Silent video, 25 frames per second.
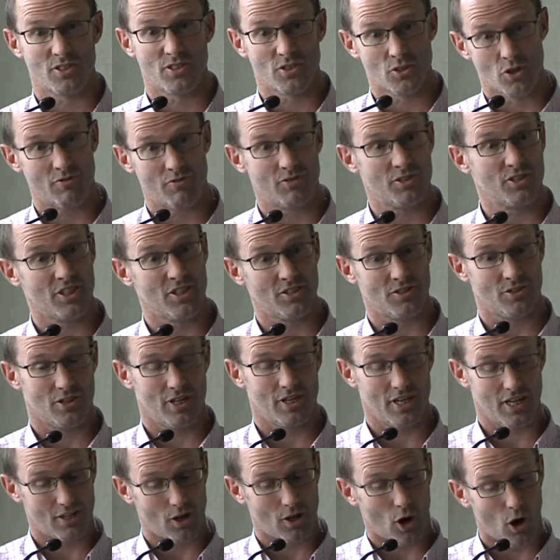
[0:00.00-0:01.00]
And obviously
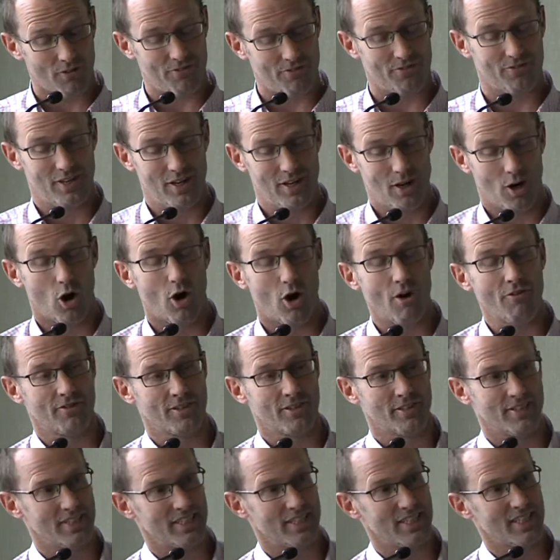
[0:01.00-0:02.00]

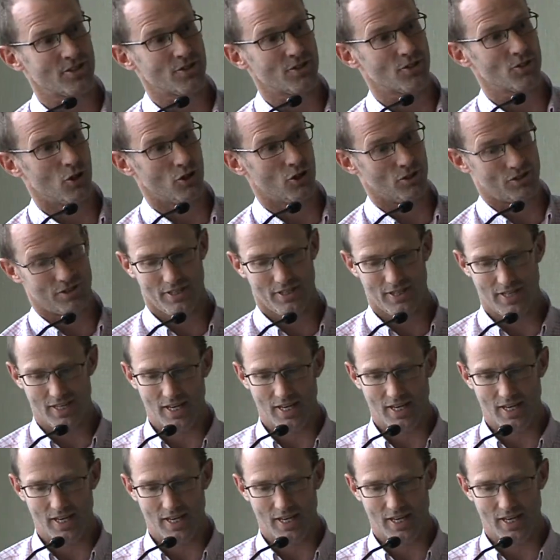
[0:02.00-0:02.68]
often it's not,